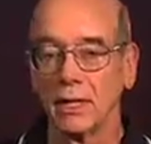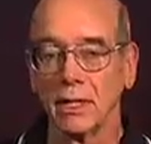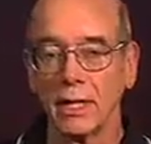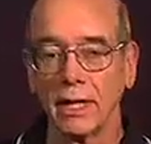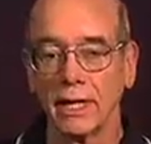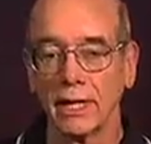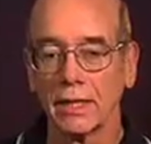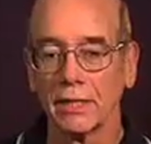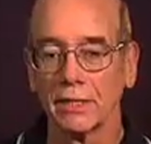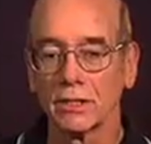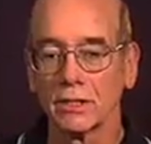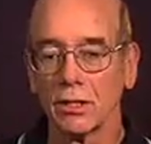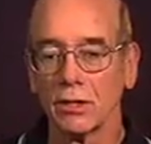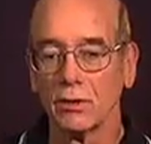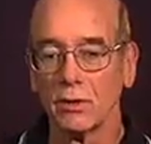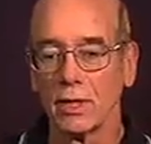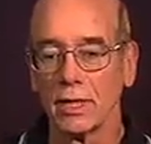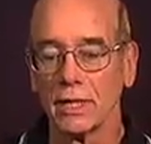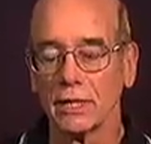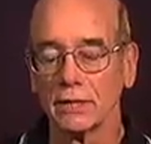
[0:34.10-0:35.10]
And
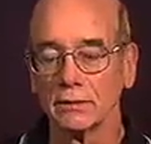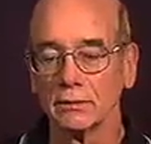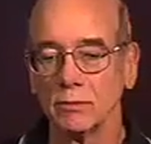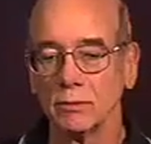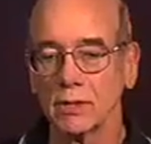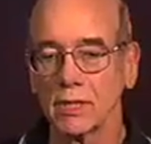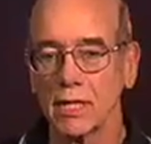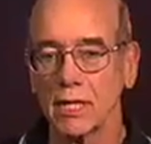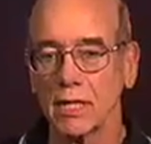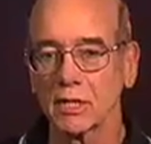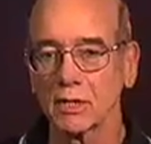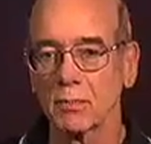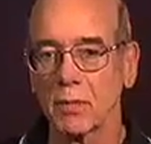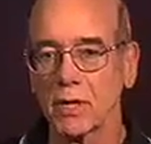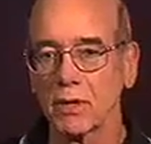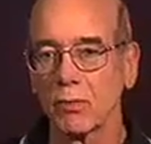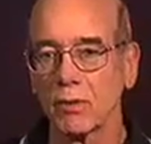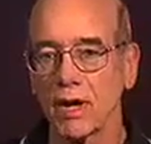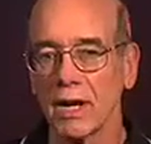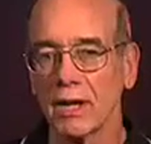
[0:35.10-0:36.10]
so we kind of
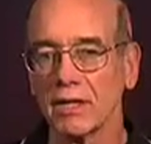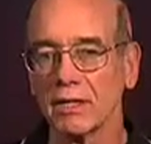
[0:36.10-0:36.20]
spun around,